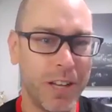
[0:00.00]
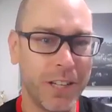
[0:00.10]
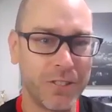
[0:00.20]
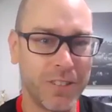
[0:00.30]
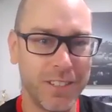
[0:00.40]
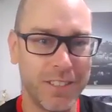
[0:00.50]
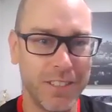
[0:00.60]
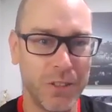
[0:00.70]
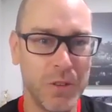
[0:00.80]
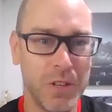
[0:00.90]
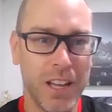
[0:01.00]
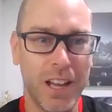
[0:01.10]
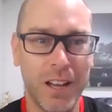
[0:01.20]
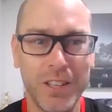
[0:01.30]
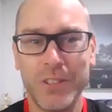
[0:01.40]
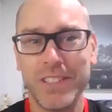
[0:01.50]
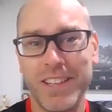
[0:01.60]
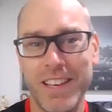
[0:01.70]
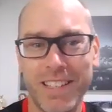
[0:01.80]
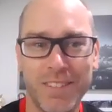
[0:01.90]
why Tranont to you, you can
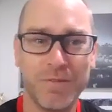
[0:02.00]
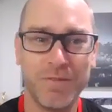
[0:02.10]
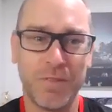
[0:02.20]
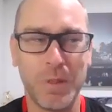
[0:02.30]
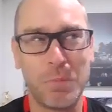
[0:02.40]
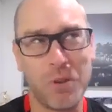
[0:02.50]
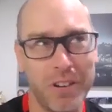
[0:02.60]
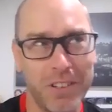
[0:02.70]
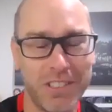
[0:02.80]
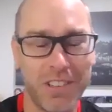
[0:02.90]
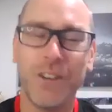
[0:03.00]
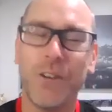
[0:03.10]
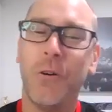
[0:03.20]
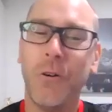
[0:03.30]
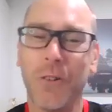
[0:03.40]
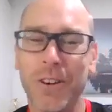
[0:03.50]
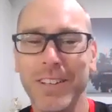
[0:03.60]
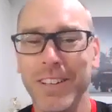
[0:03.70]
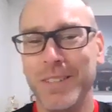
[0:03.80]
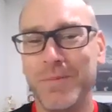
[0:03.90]
take it from the product side,
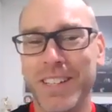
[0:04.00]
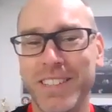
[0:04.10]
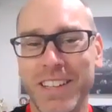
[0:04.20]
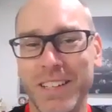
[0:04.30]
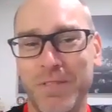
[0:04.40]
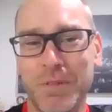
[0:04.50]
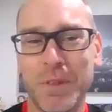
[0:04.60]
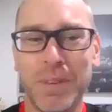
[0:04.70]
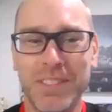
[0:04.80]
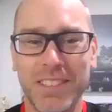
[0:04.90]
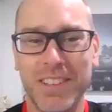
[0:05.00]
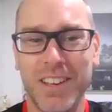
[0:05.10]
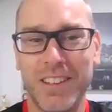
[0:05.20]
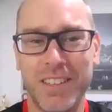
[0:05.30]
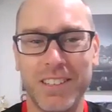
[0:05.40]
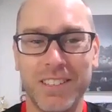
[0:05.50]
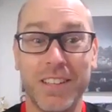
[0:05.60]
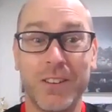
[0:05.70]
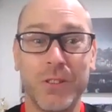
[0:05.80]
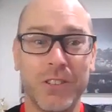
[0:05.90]
or you might take it from the business side of things, because
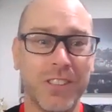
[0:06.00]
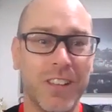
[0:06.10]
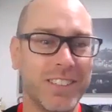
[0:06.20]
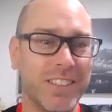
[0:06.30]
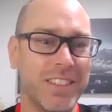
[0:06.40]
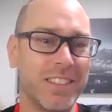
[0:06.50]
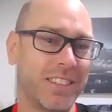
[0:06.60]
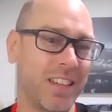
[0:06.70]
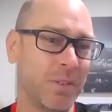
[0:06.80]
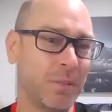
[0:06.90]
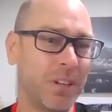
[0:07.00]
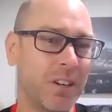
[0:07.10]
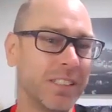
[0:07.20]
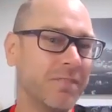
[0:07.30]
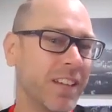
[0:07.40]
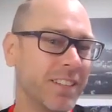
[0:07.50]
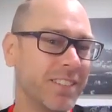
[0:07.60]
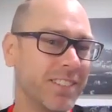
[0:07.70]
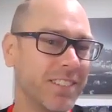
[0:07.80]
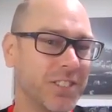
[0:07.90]
I know there's lots of things coming, but I'll leave that
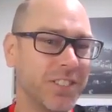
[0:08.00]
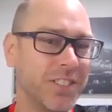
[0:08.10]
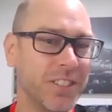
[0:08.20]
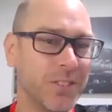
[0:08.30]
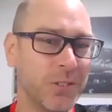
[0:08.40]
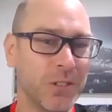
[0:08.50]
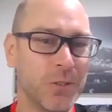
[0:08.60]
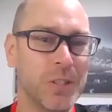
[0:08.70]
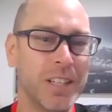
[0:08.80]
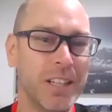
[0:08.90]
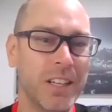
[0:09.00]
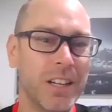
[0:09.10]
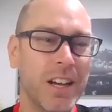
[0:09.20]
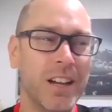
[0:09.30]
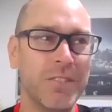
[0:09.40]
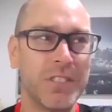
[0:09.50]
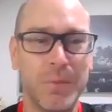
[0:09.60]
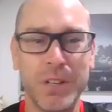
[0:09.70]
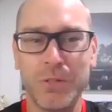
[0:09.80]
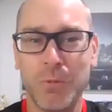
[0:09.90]
decision to you. So if
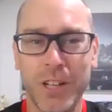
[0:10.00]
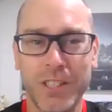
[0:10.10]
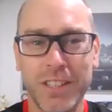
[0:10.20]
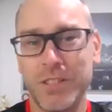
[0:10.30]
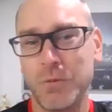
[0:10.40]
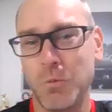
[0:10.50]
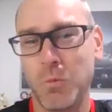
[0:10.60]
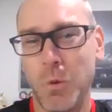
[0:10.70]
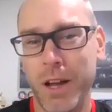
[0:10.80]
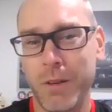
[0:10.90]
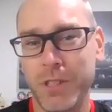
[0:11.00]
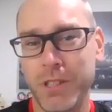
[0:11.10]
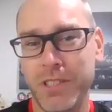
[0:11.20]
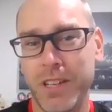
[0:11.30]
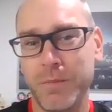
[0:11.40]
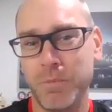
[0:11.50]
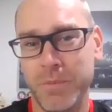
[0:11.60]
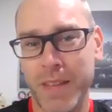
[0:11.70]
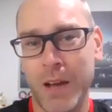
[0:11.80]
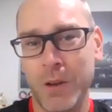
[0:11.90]
somebody's watching this, why would you say
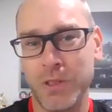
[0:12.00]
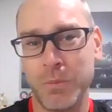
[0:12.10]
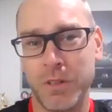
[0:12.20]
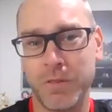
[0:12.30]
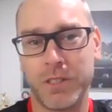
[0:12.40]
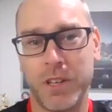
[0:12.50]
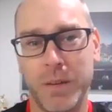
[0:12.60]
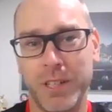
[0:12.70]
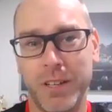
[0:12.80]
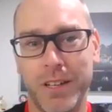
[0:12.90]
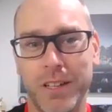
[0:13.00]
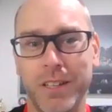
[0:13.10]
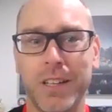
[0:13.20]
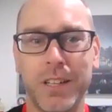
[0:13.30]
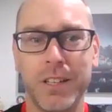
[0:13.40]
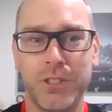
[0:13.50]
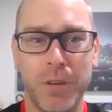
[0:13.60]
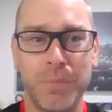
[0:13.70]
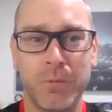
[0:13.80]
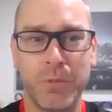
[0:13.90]
now's the perfect time to kind of
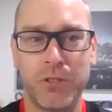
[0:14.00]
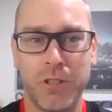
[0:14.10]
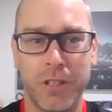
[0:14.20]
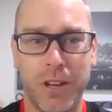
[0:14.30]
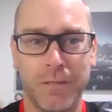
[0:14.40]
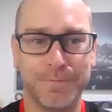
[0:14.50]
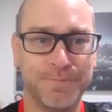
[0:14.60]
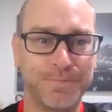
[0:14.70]
jump in with Tranont?